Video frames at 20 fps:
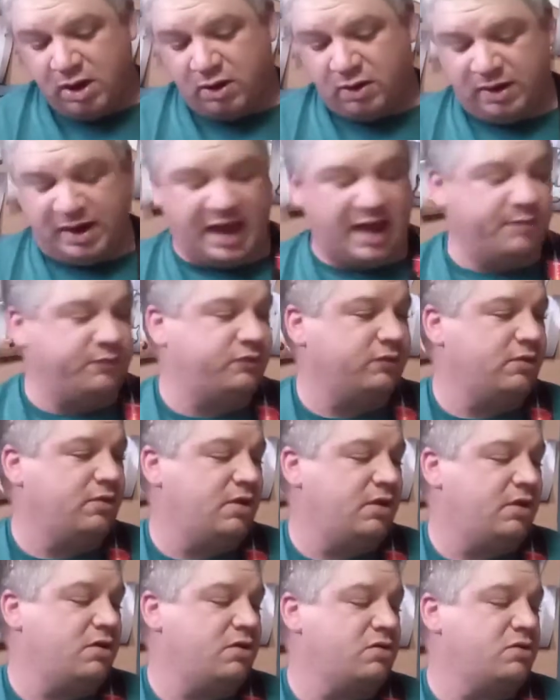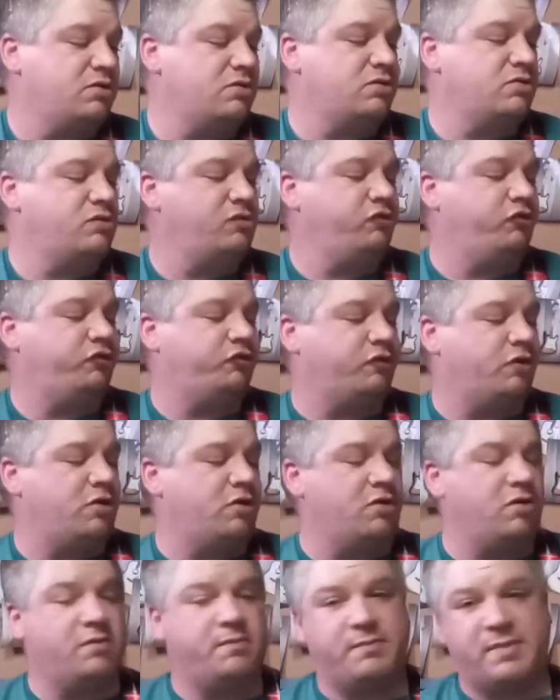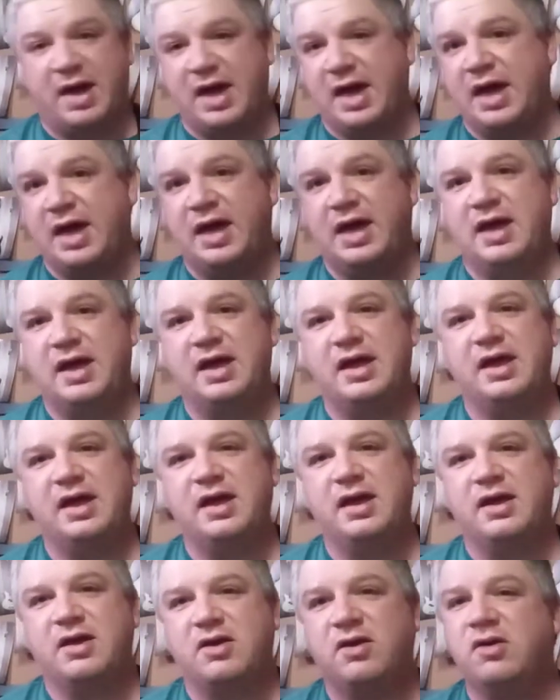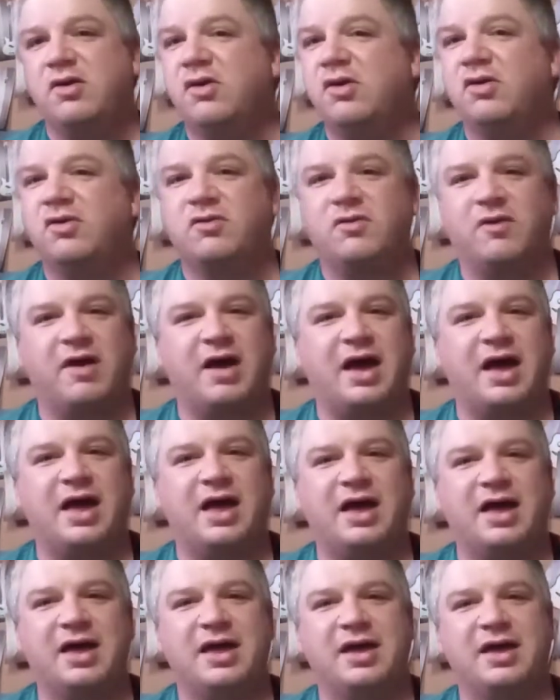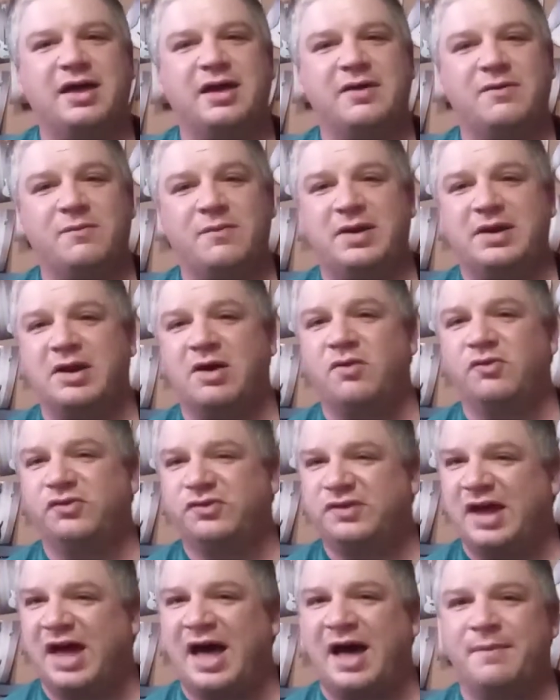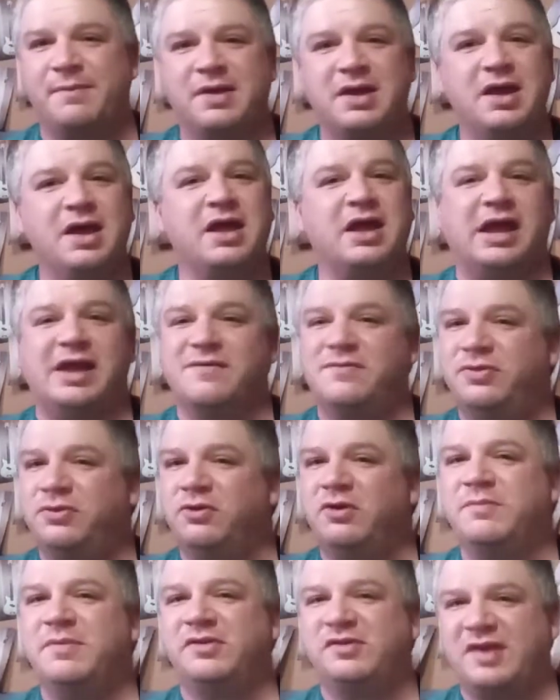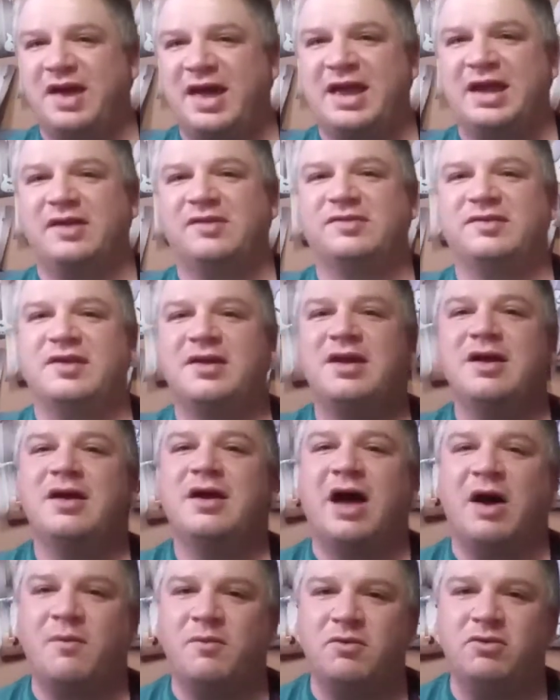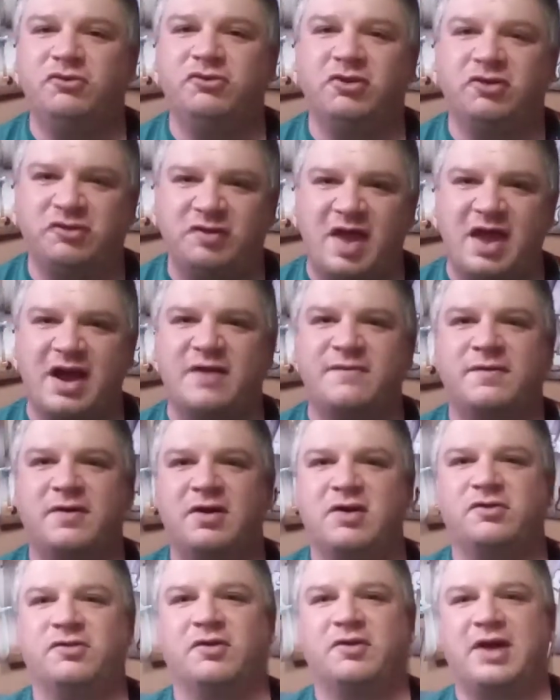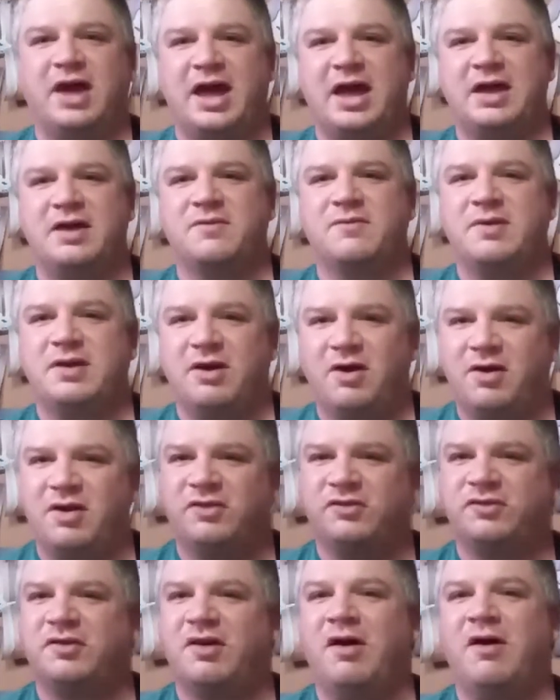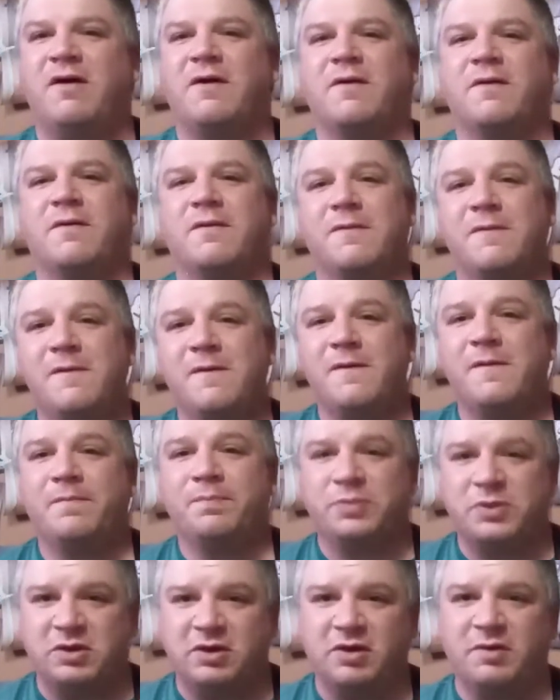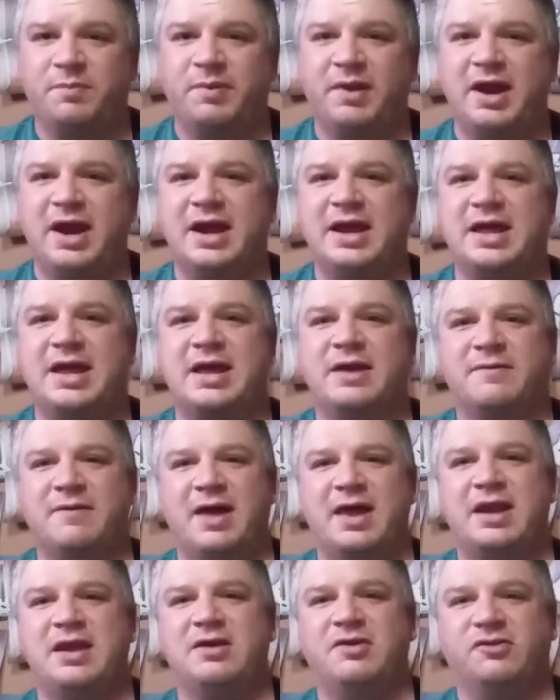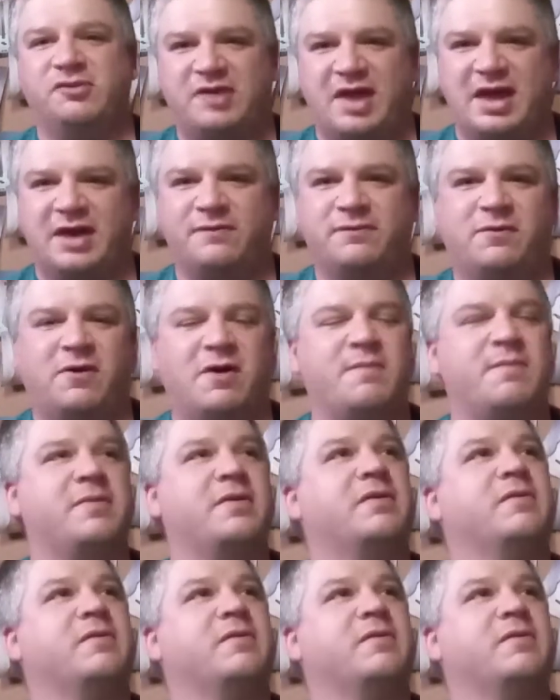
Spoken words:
Well, I'm so lonesome I could cry. We don't stop, even through the mistakes. I want you to sing a verse, okay? We know this song. We're gonna play again. Ready? You're gonna sing it for me.